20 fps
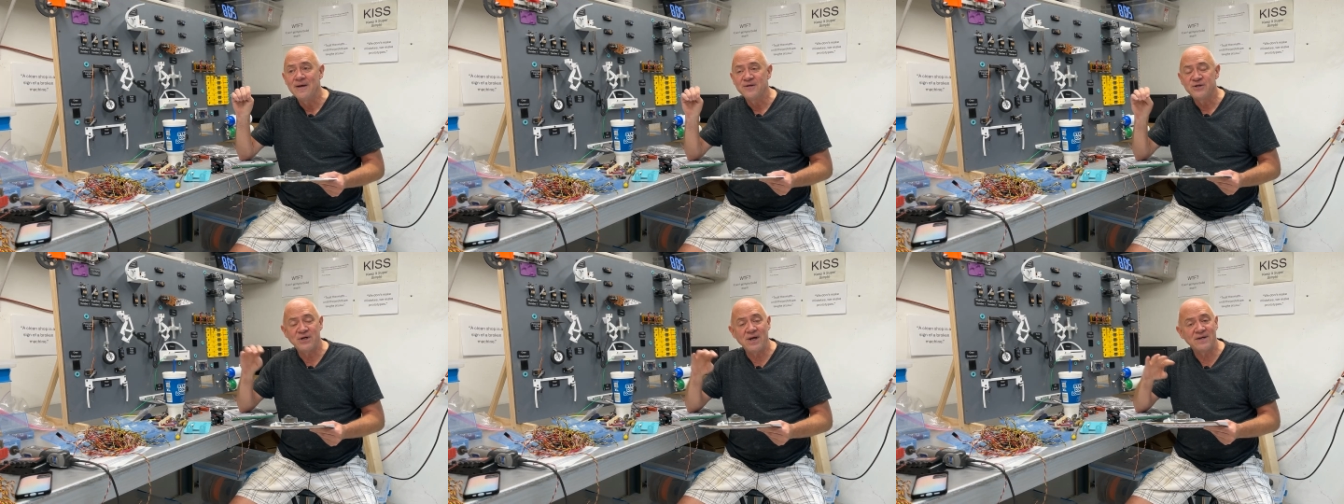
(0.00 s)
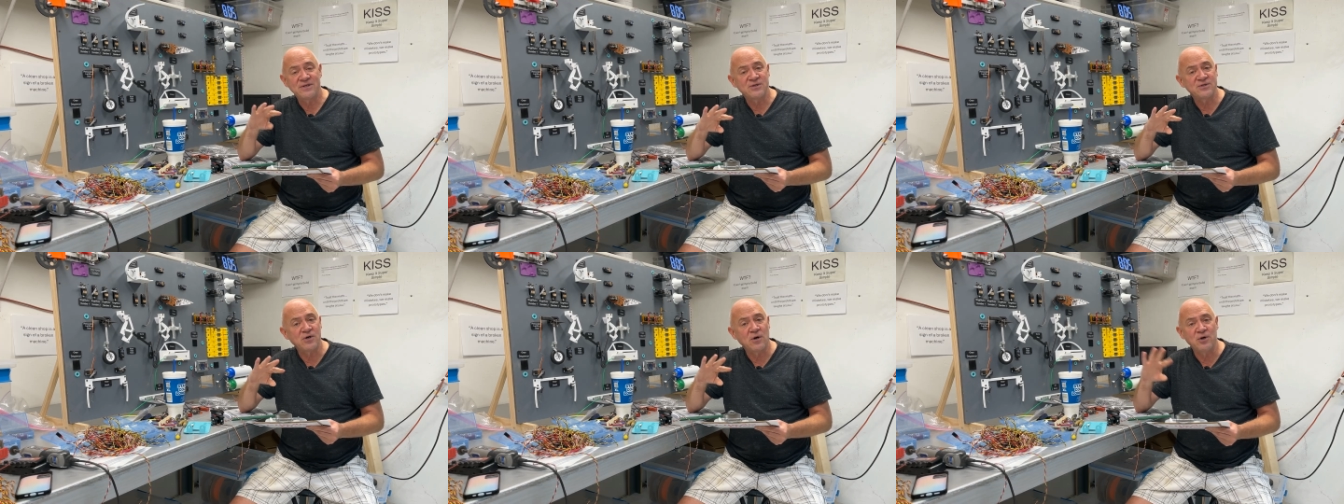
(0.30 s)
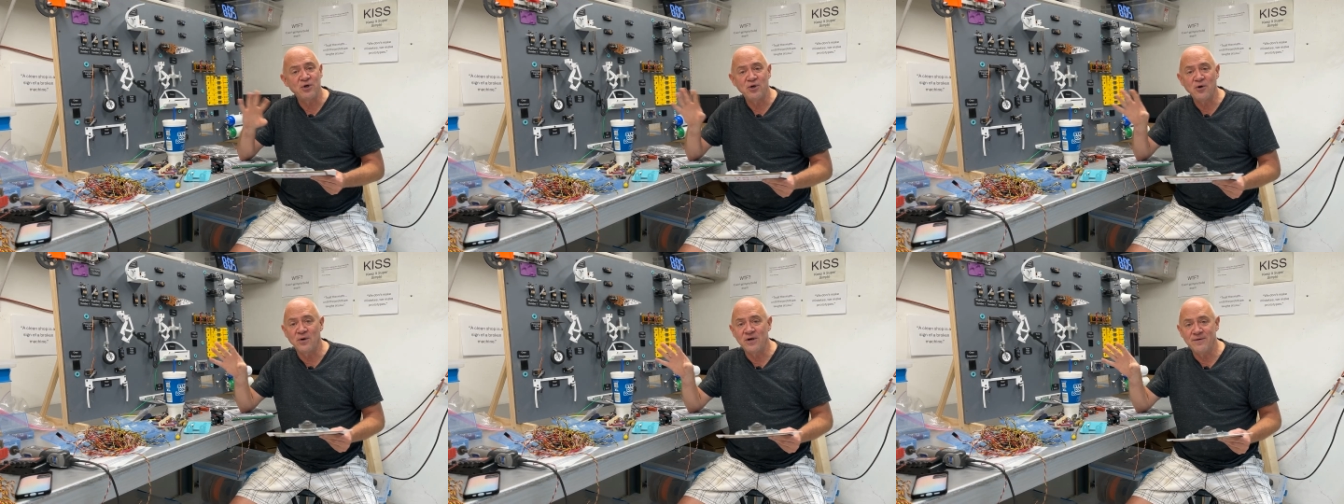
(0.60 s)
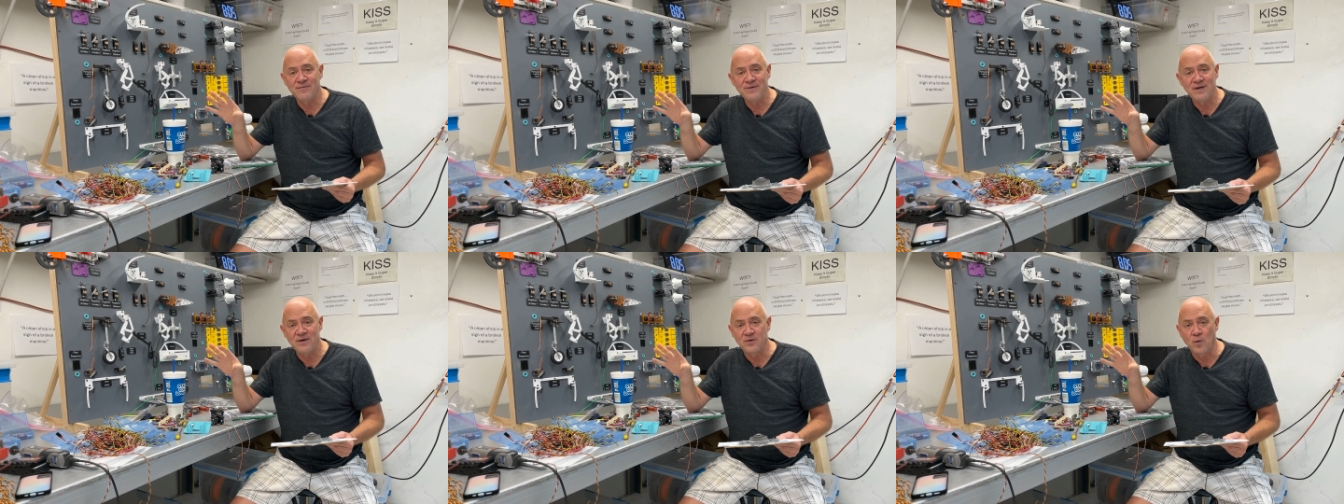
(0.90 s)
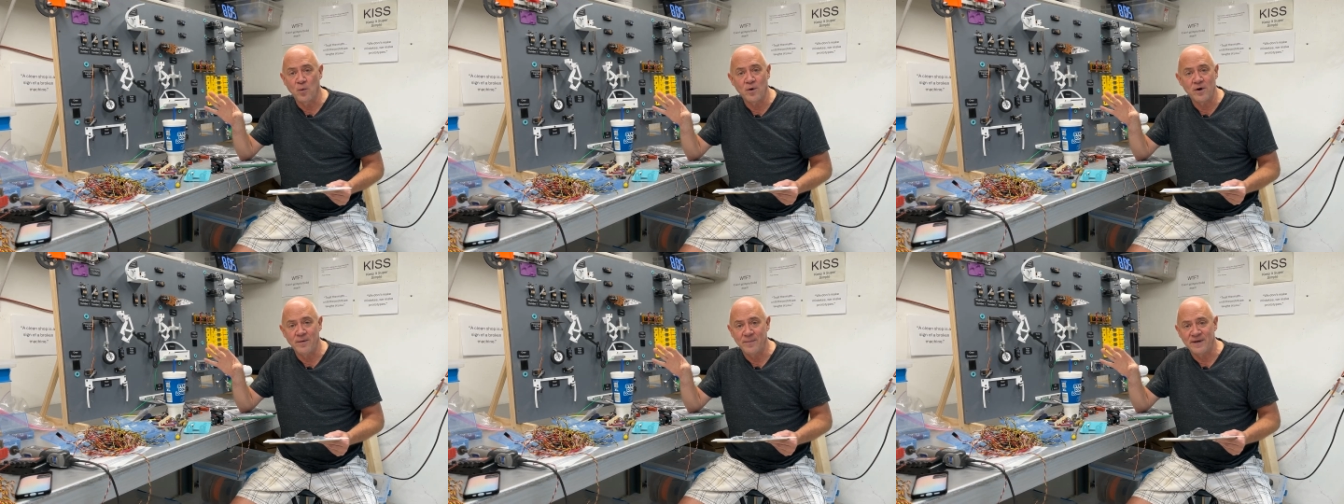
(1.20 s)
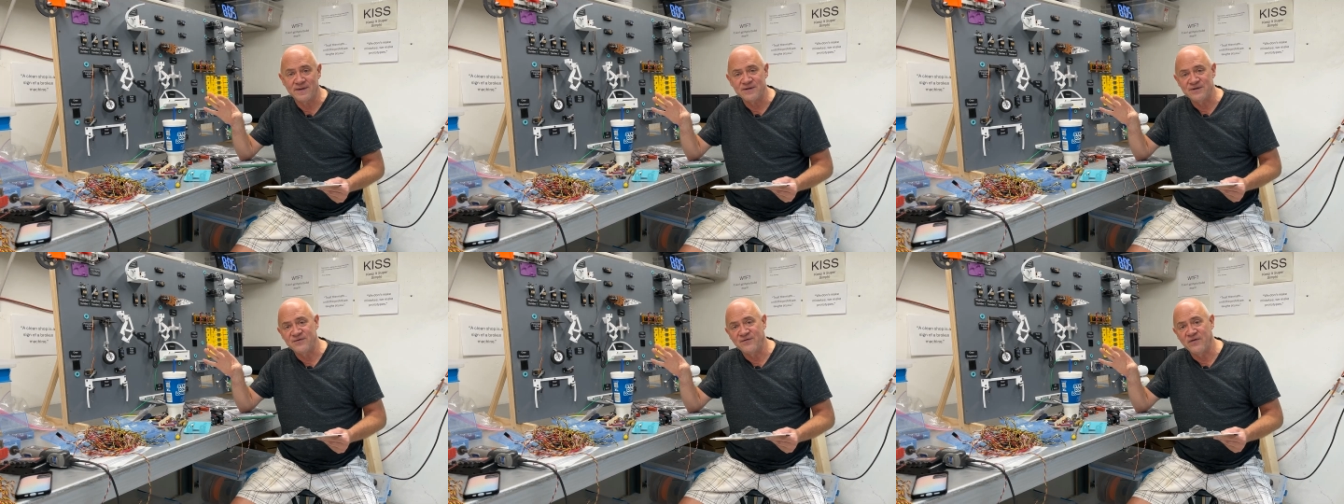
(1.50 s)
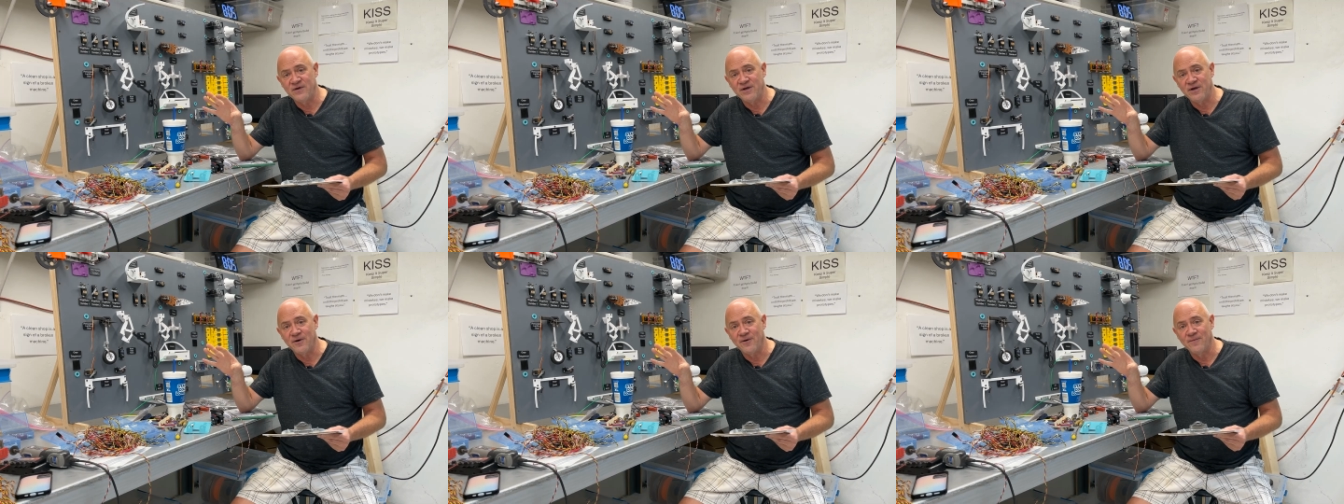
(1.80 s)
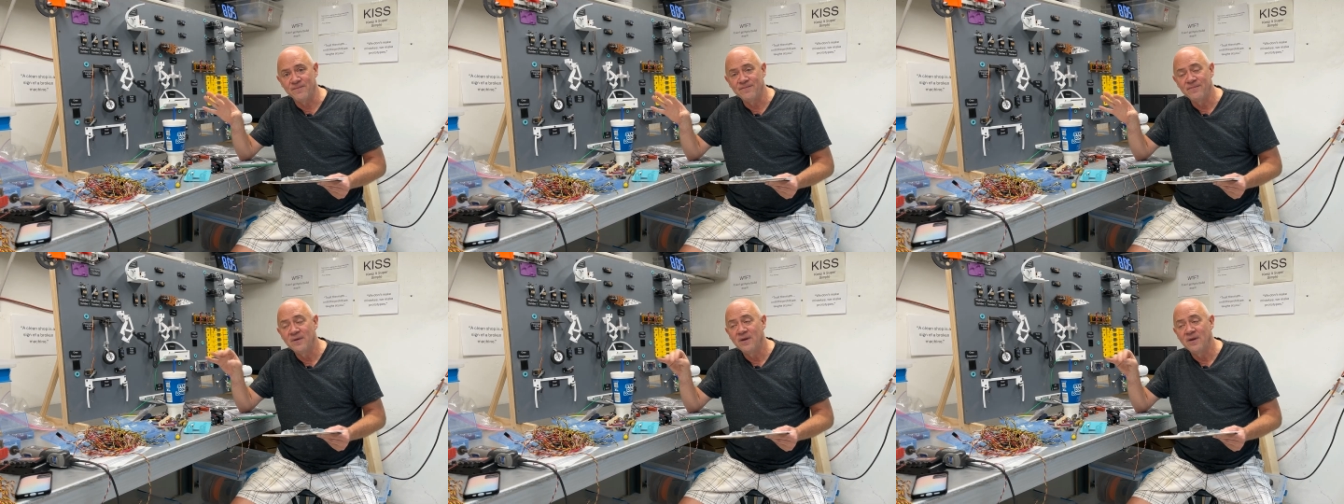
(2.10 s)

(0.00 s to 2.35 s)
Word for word: chances are you don't even need to worry about this video.